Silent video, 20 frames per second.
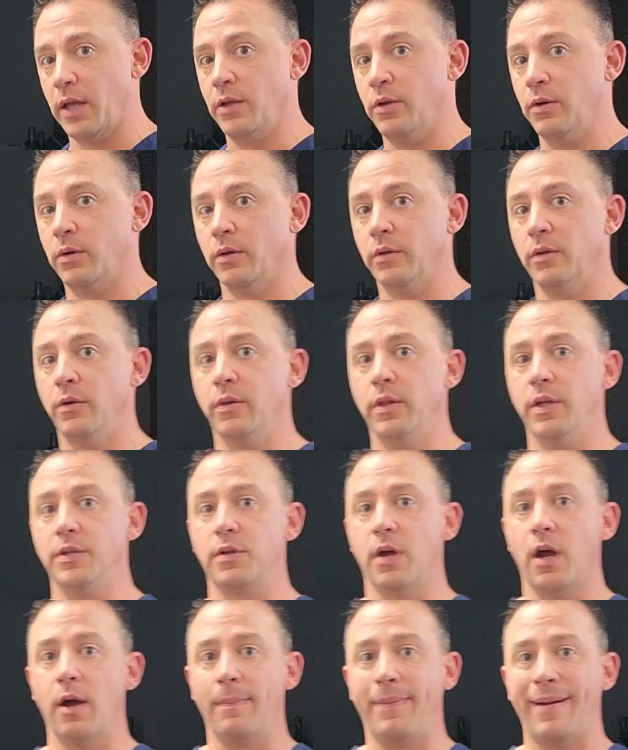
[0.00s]
You can do
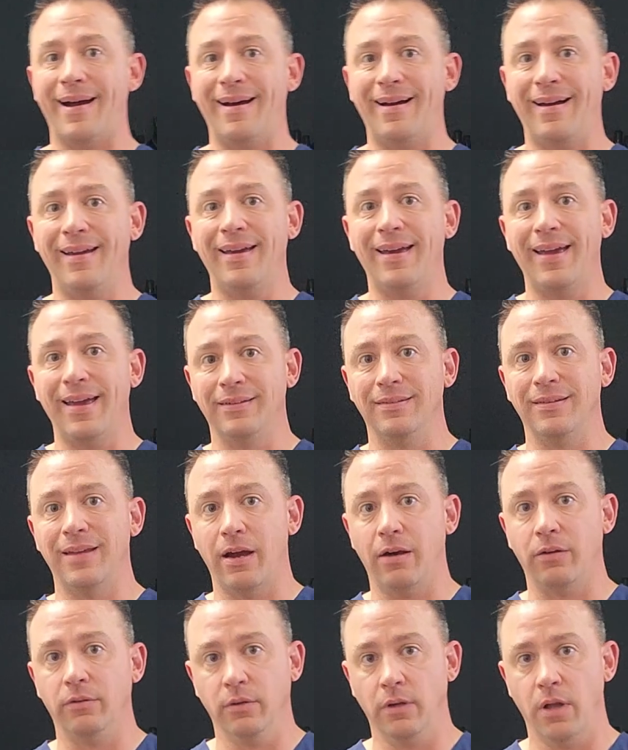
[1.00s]
these up high and
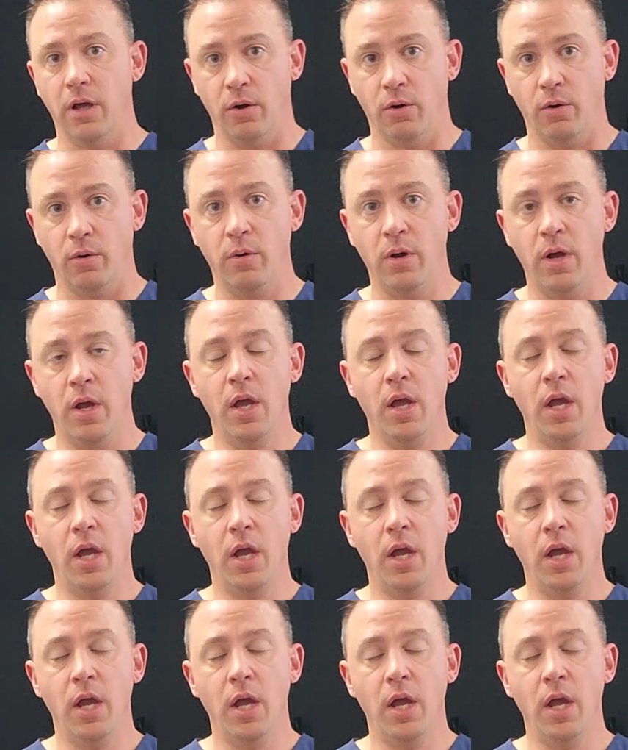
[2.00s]
down low,